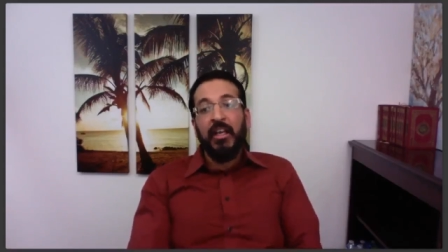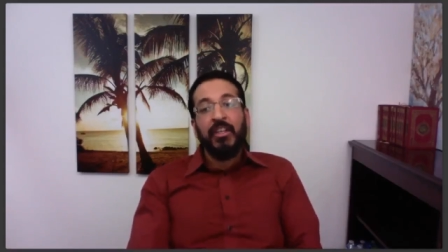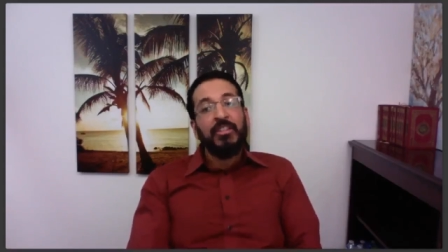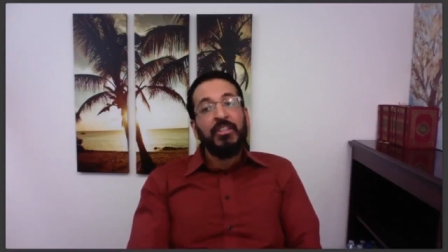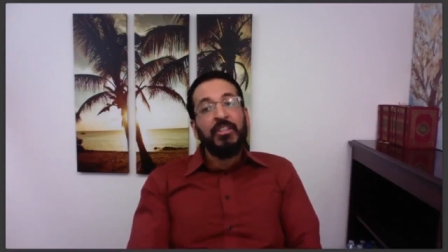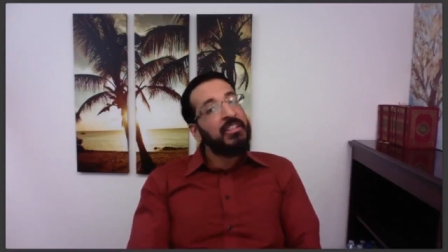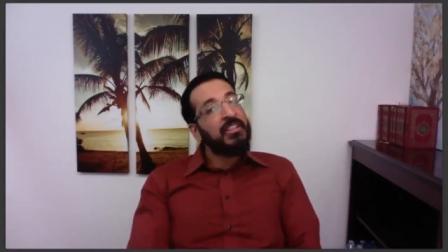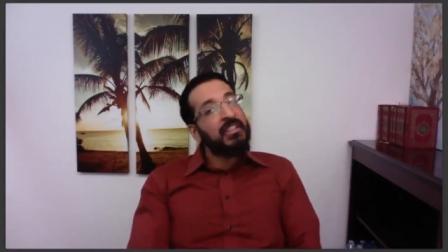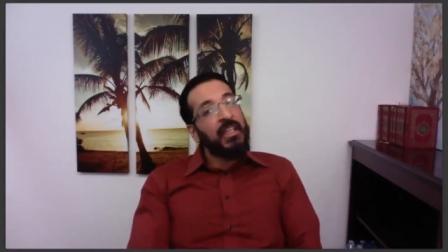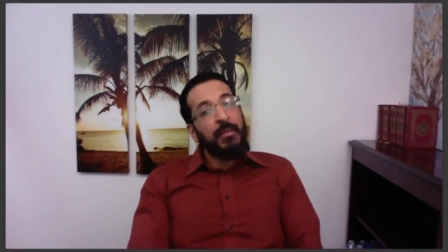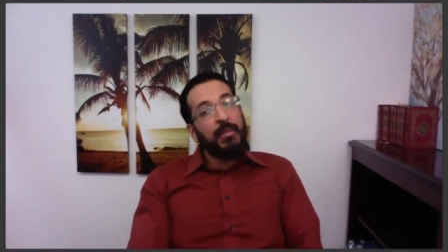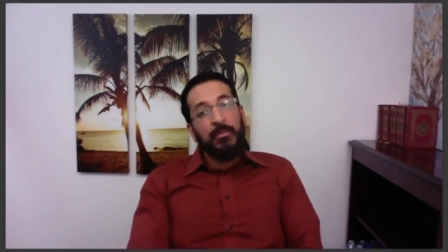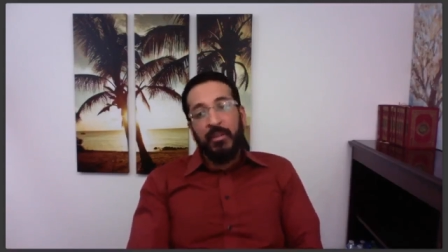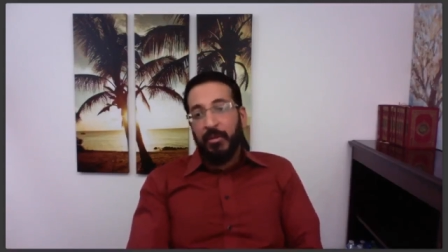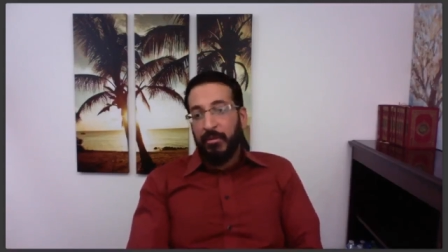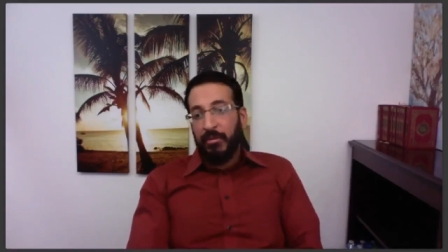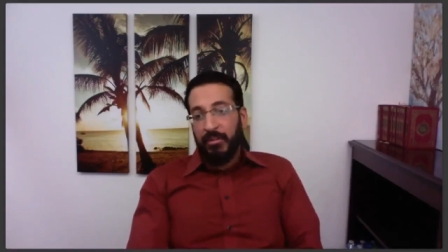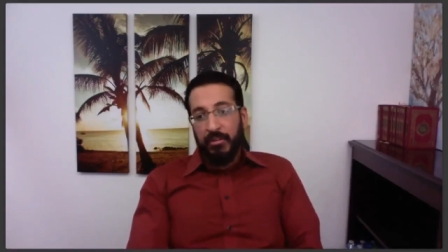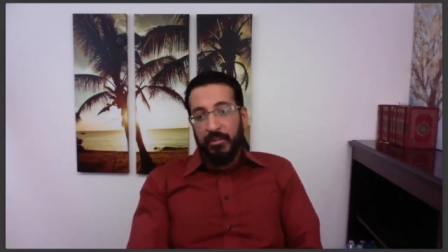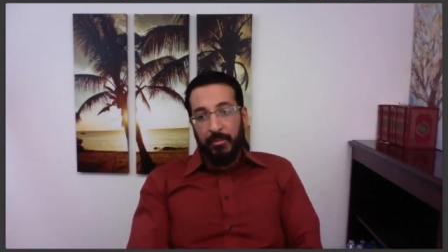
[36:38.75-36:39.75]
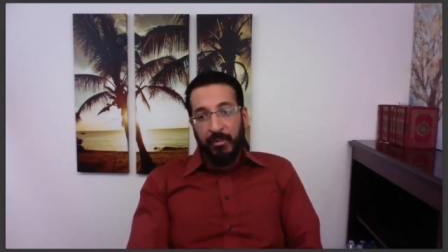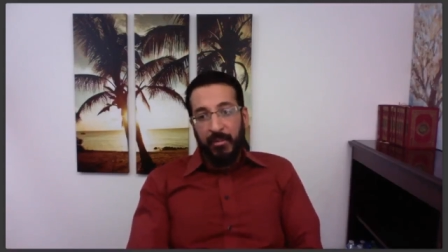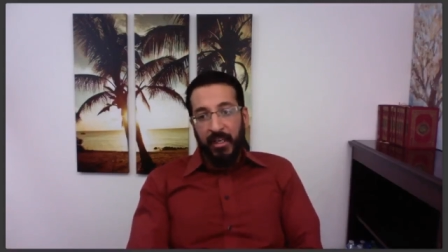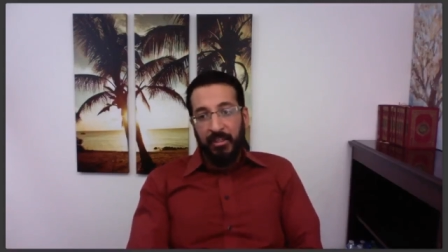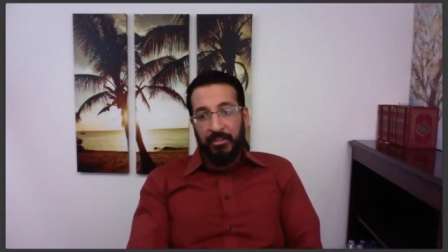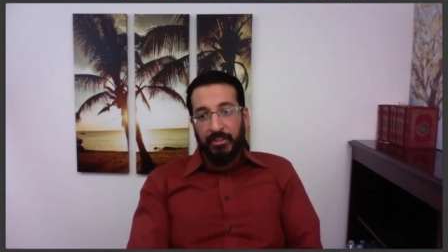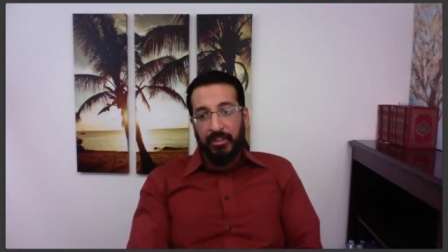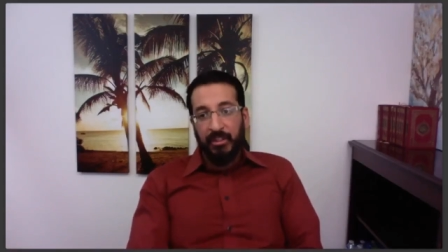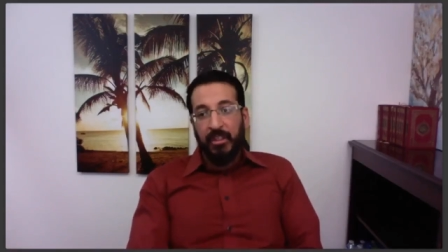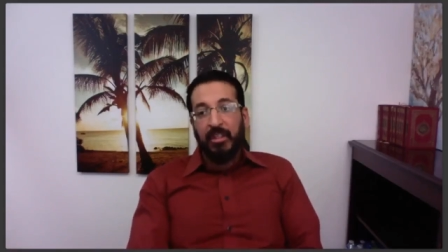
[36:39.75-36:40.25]
Same thing with
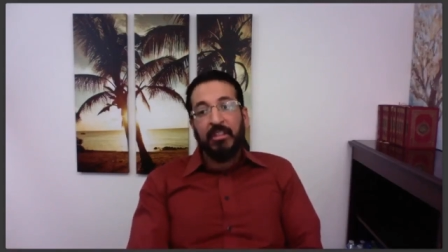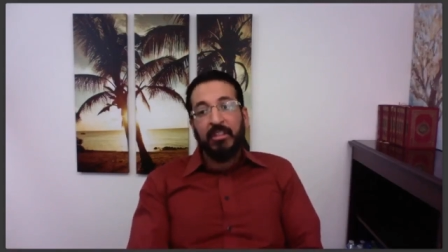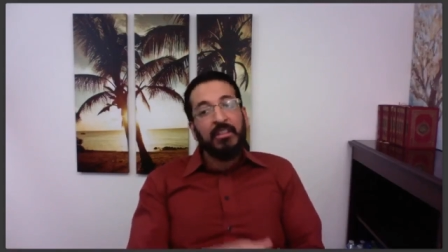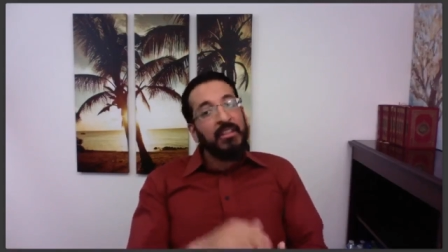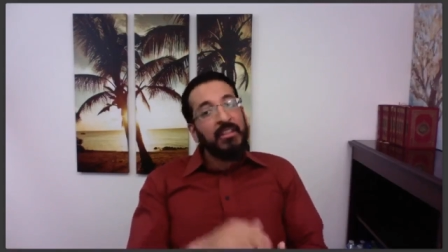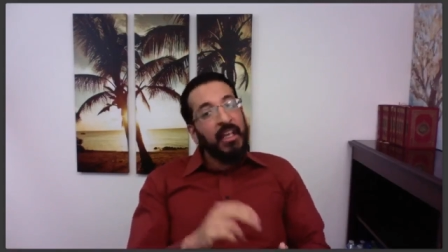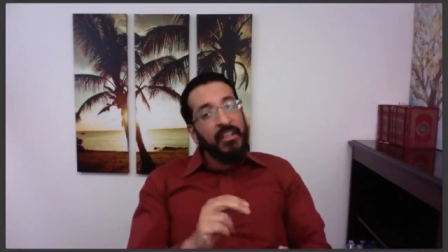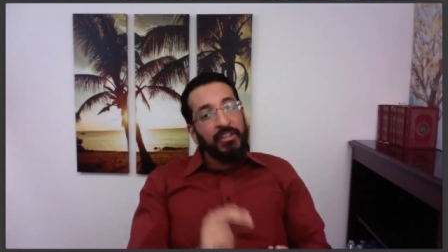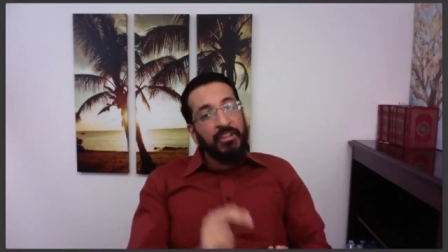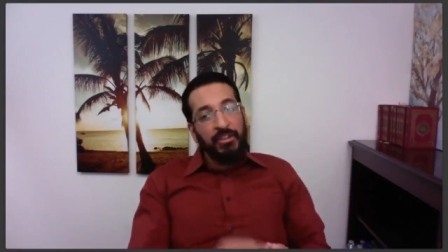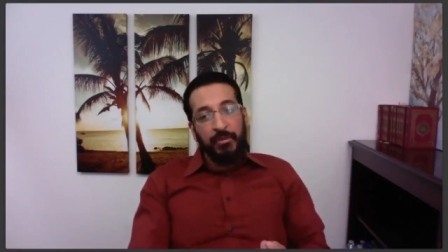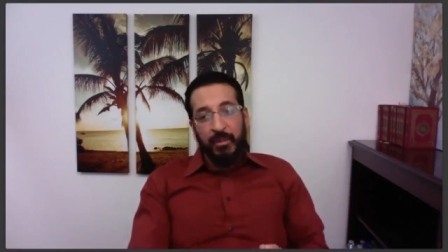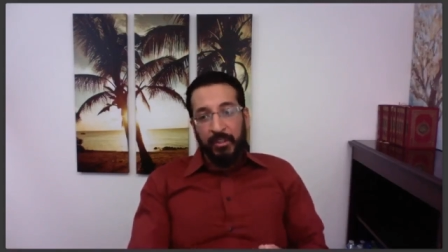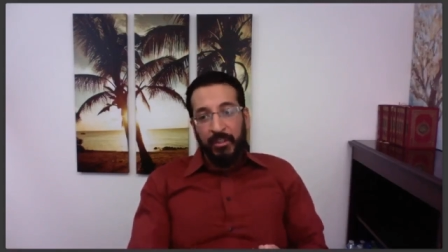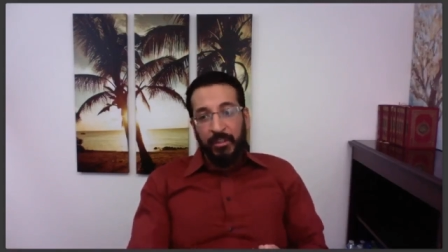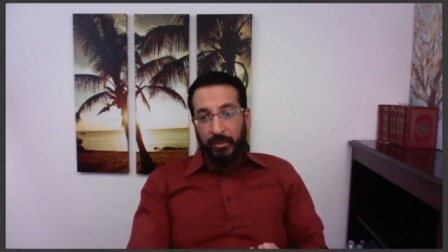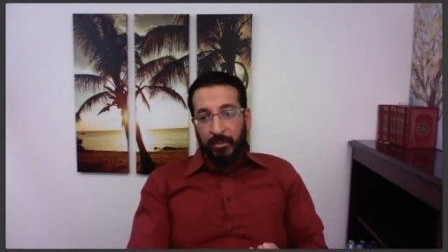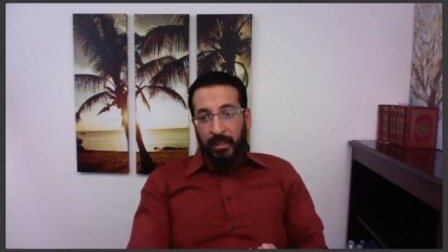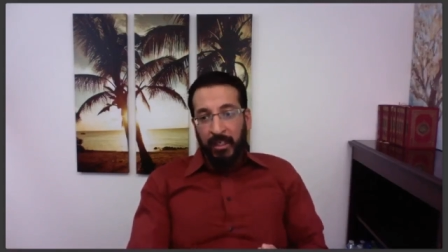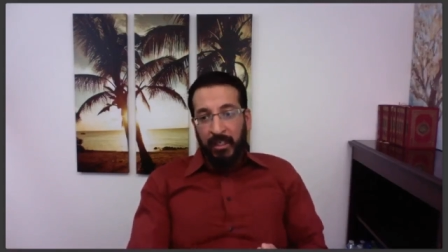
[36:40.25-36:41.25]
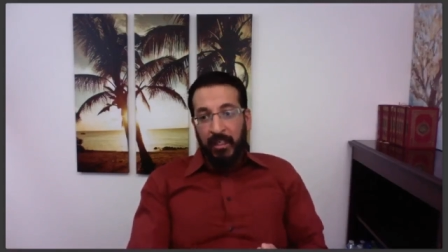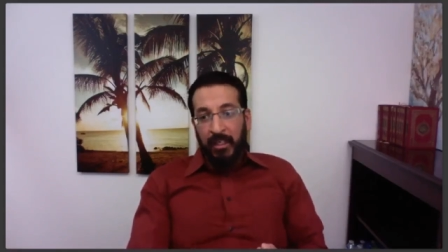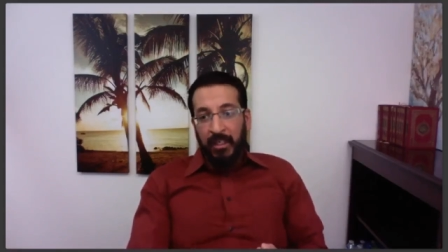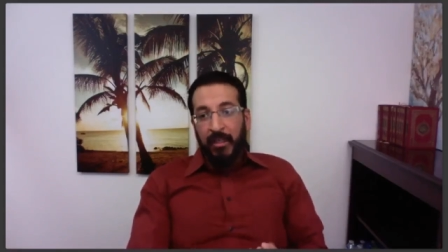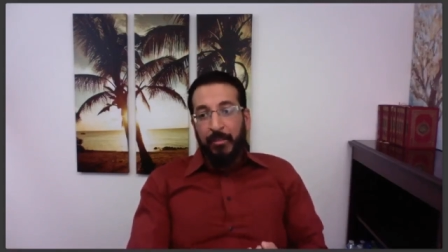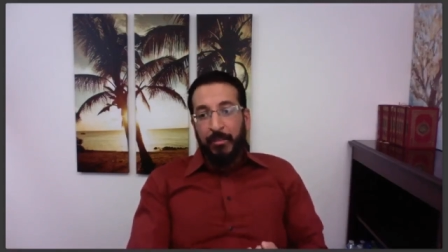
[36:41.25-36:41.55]
depression. Yes, you make dua,